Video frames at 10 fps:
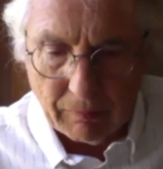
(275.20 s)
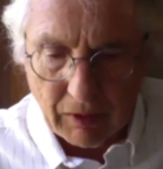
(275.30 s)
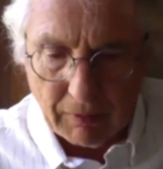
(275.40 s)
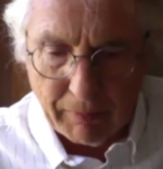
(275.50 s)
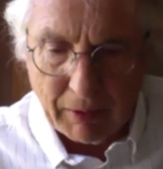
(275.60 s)

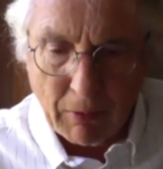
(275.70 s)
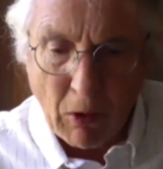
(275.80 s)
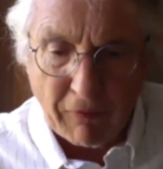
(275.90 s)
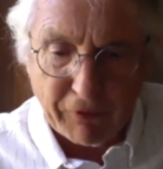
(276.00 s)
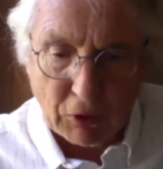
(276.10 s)

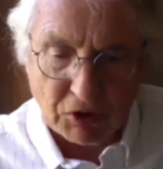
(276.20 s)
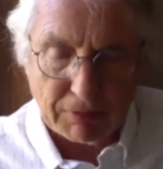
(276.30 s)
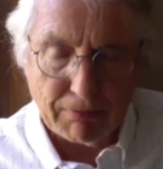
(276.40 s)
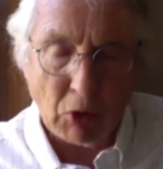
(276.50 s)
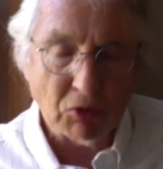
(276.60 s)
metamorphosed
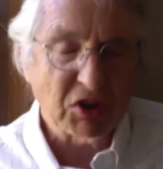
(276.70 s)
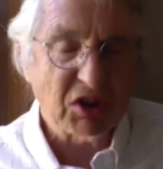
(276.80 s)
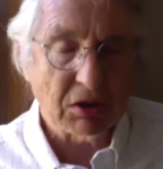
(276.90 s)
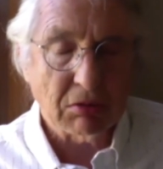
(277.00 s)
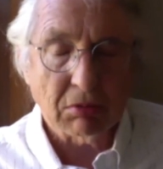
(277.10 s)

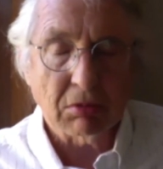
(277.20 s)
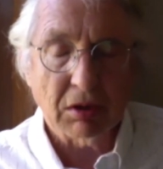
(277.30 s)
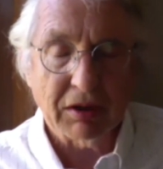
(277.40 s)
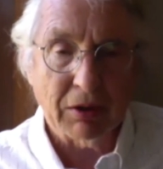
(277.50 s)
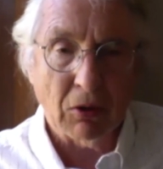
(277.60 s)
most
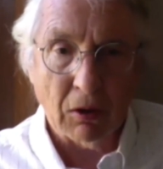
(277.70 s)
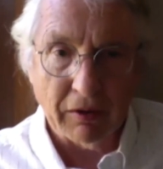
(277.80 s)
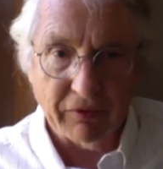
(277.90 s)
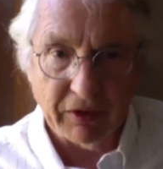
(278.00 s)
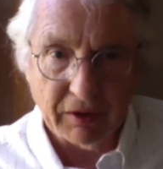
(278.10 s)
than all
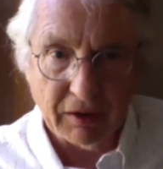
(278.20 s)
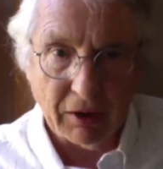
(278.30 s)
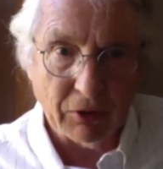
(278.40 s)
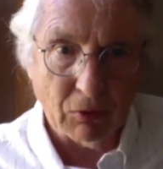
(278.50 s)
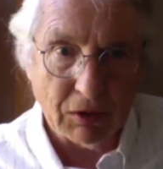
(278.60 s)
of the
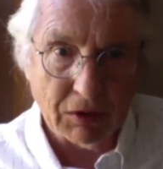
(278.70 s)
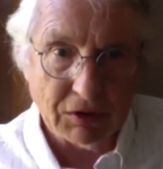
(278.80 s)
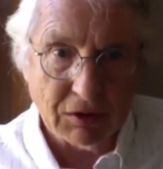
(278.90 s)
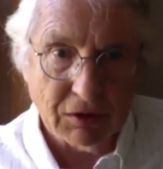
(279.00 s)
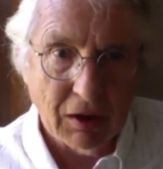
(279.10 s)
other
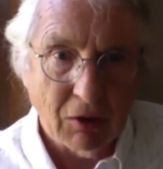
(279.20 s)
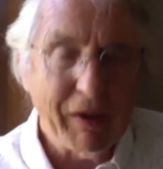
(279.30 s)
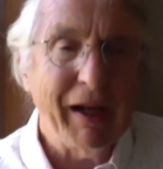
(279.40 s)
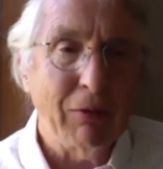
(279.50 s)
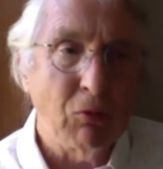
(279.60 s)
ones. We
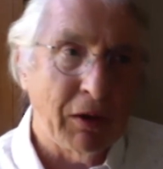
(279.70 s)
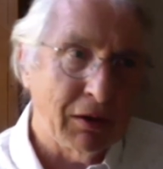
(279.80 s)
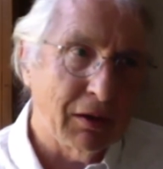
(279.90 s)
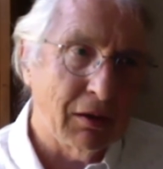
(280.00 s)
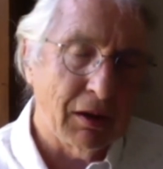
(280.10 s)
had one
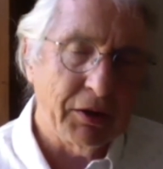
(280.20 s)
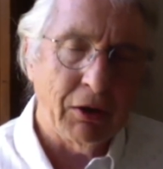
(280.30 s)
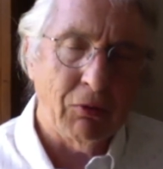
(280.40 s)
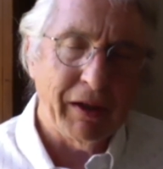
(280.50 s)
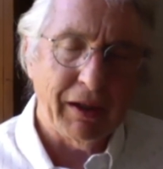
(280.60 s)
little,
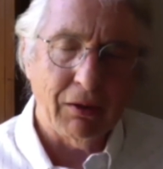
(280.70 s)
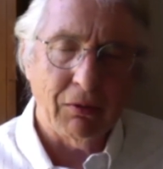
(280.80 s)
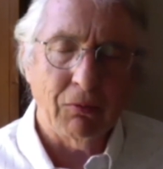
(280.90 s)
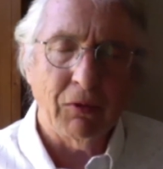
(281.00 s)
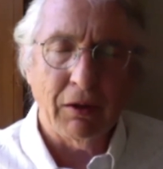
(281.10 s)

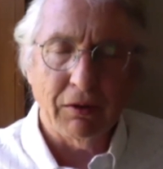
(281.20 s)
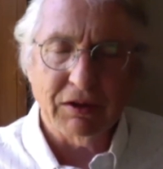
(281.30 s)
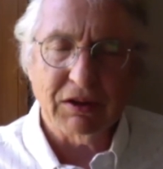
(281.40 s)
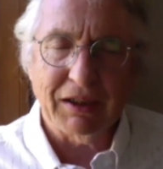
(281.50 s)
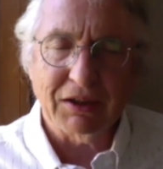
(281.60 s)

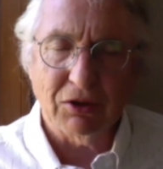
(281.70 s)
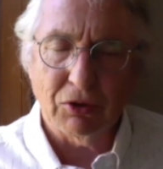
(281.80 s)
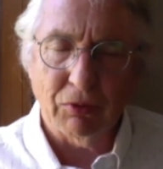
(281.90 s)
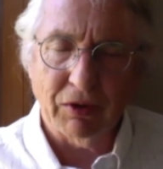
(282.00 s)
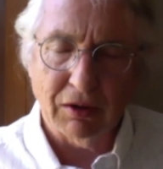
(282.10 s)
this has to
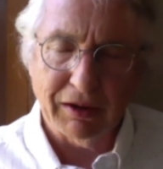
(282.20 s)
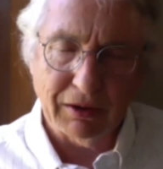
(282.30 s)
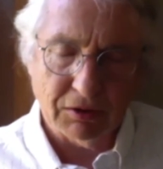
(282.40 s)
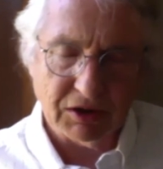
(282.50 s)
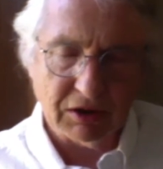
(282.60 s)
do with the
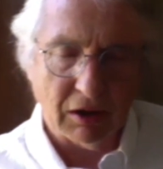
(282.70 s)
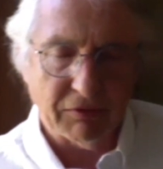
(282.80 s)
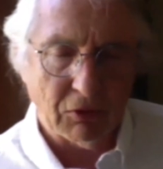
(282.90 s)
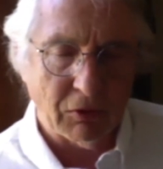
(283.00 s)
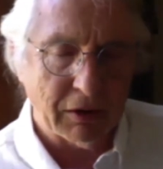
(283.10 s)
legal stuff
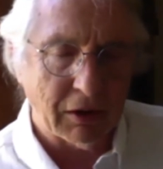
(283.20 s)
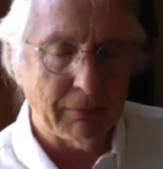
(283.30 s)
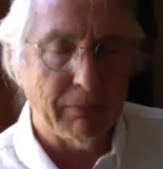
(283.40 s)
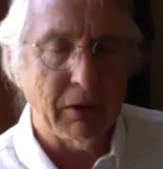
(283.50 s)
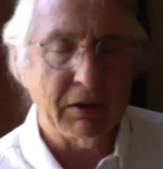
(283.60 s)
going on, but